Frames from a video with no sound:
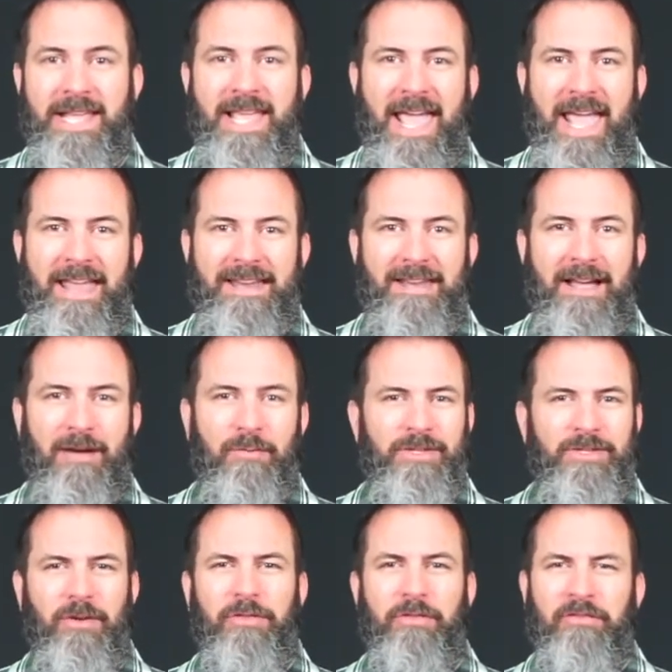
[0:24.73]
And we
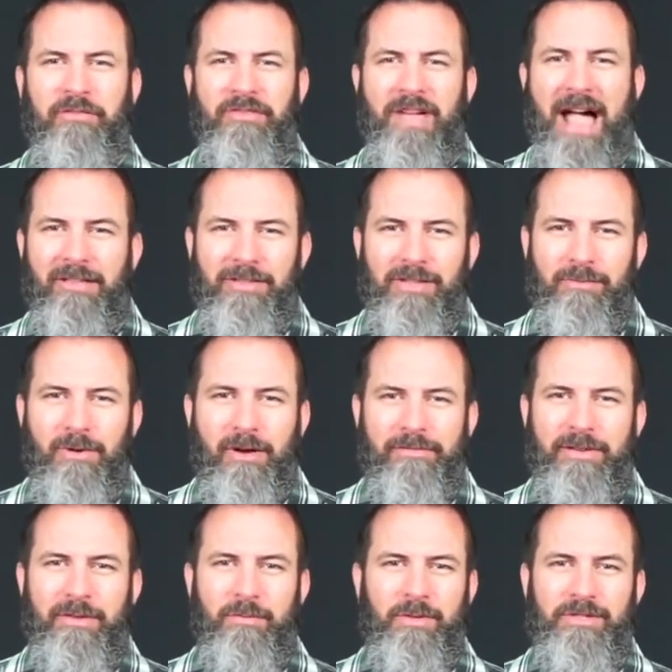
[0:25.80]
saw the value of
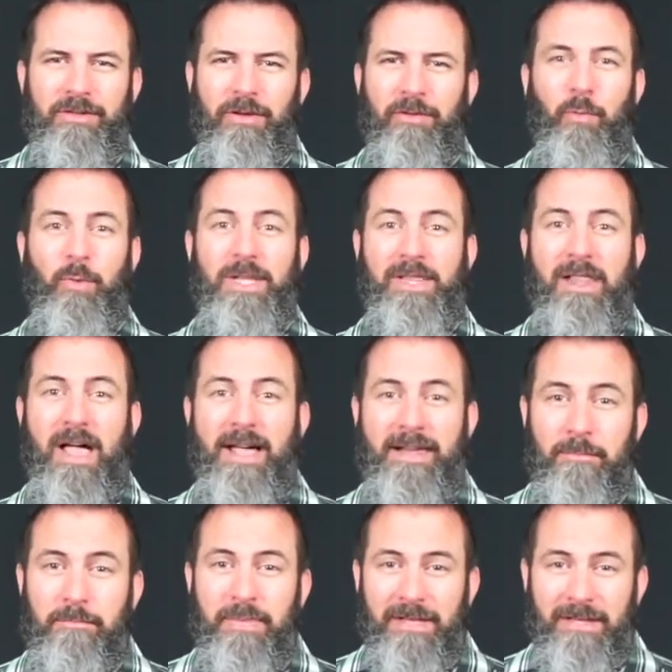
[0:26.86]
it, we saw the
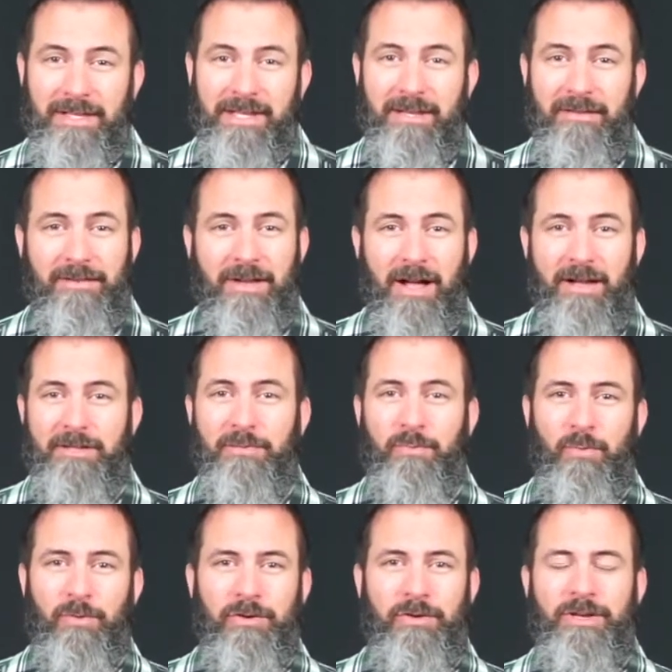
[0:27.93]
reliability of God's
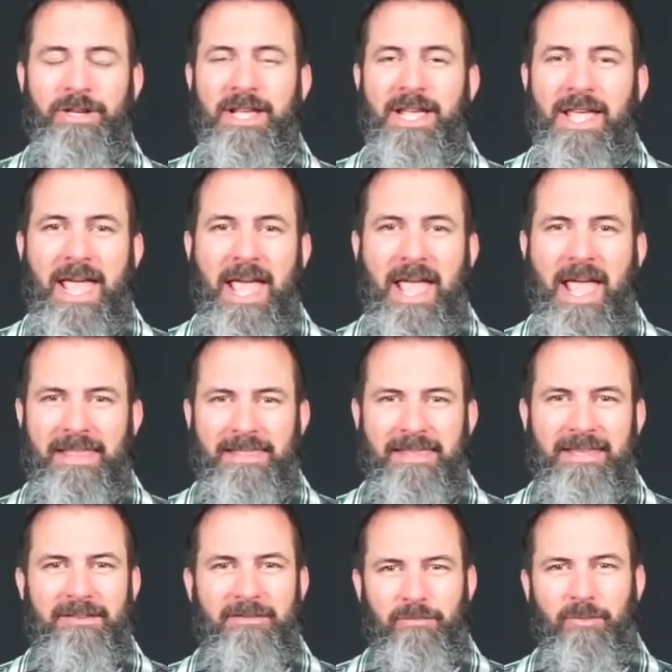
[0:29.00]
Word, and
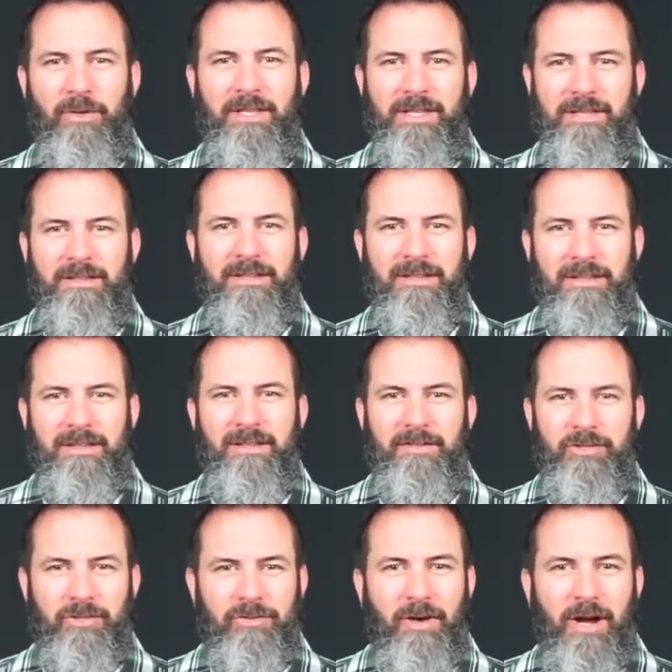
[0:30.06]
then really the
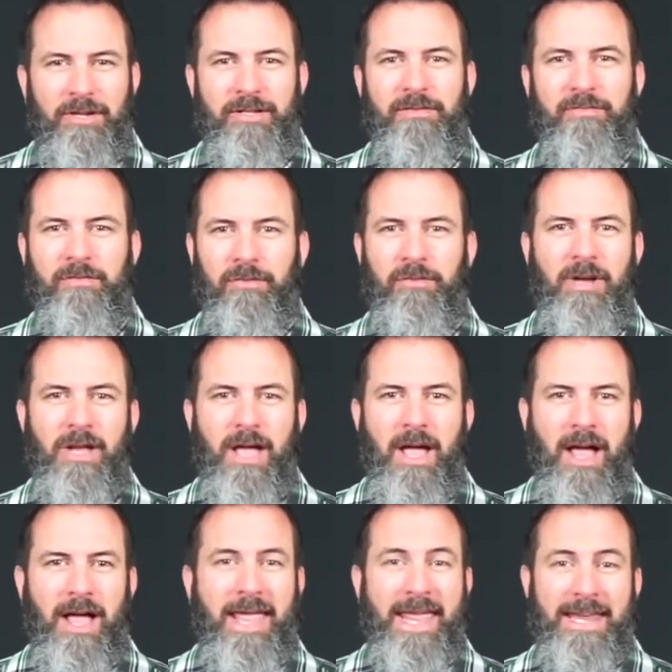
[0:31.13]
instruction for
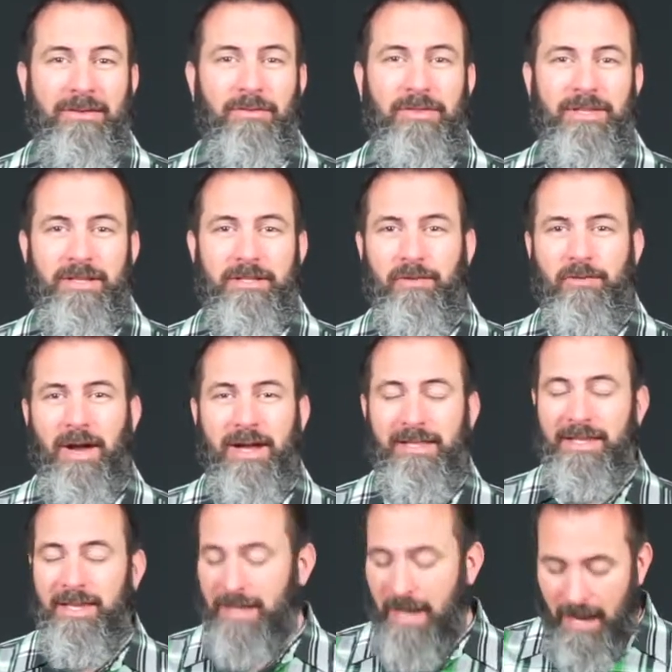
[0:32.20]
handle things
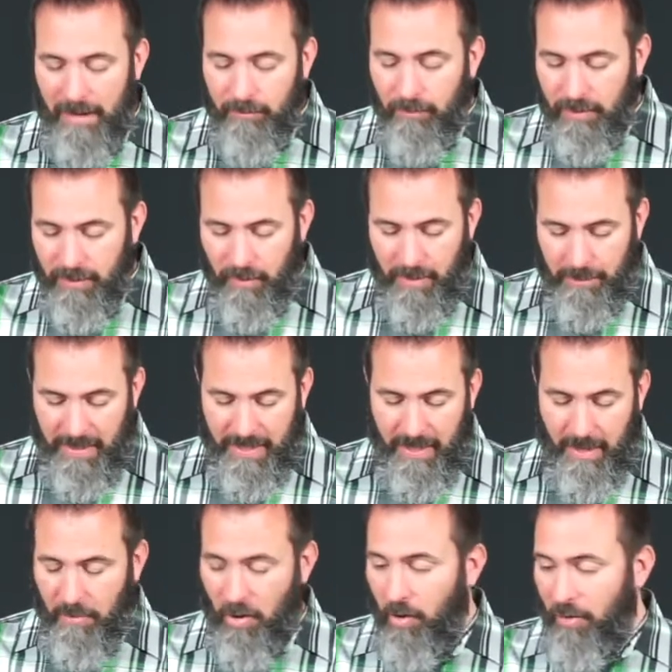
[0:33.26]
correctly. And I really want to pick
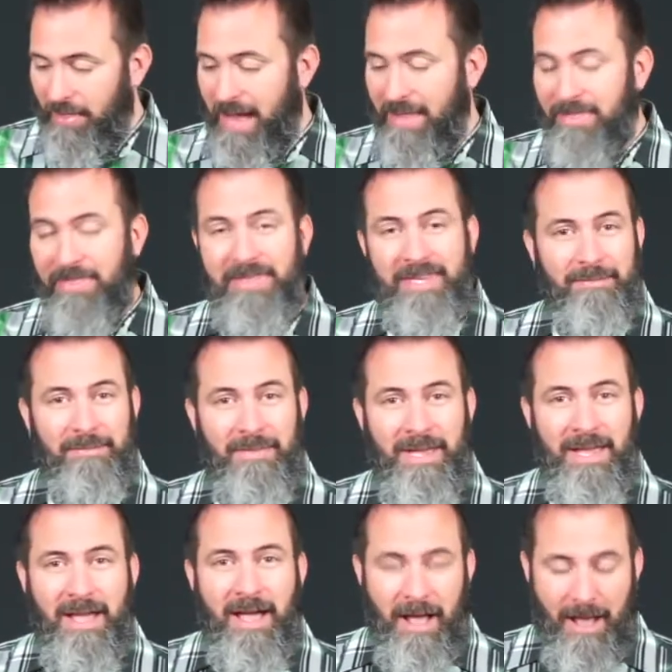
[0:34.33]
up on that theme
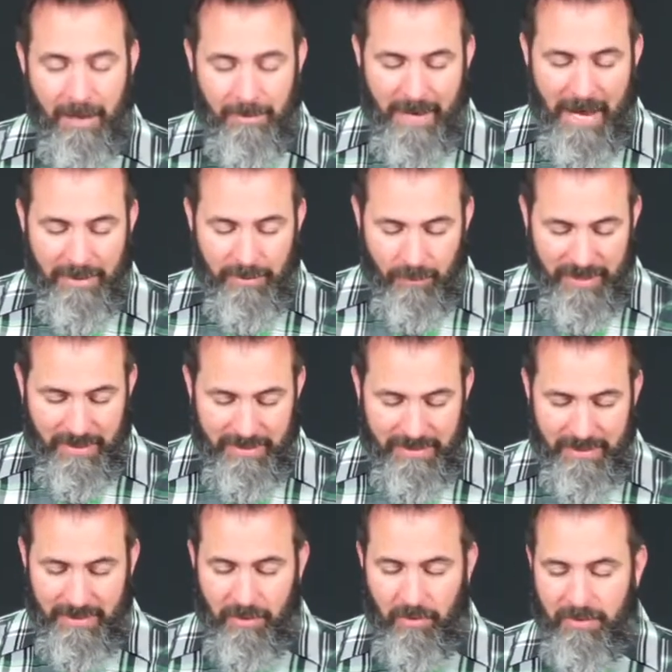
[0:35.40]
as we
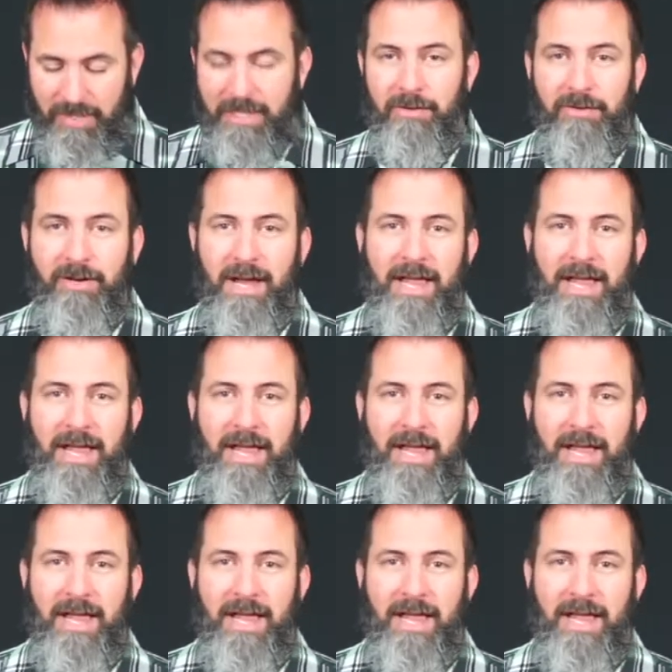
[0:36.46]
continue here.